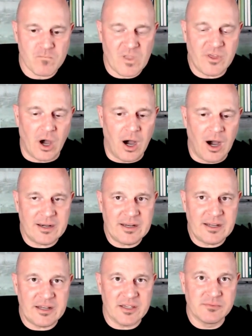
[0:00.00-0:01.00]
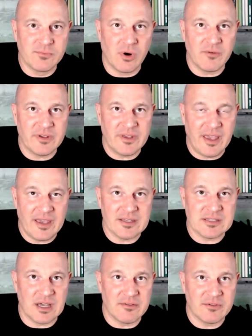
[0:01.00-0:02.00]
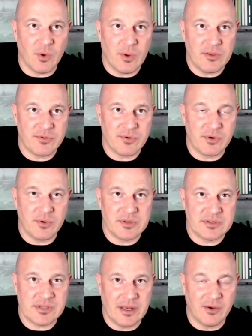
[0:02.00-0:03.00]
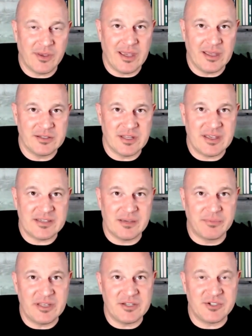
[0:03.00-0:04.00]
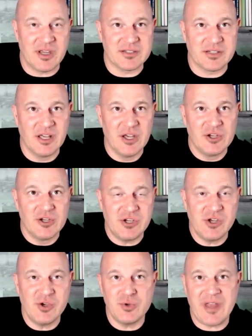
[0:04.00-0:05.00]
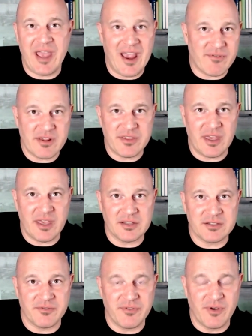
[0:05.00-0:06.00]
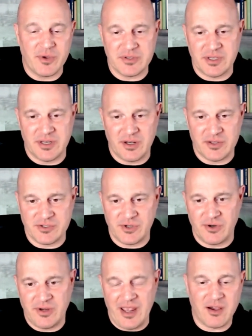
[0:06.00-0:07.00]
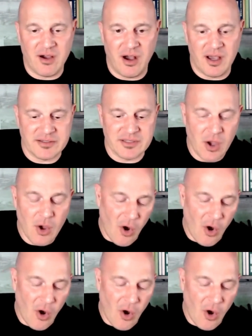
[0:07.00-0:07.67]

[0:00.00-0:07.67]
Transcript: auditing is more of a case of going through and saying, okay, did they simply just tune everything to focus in on a certain ACOS,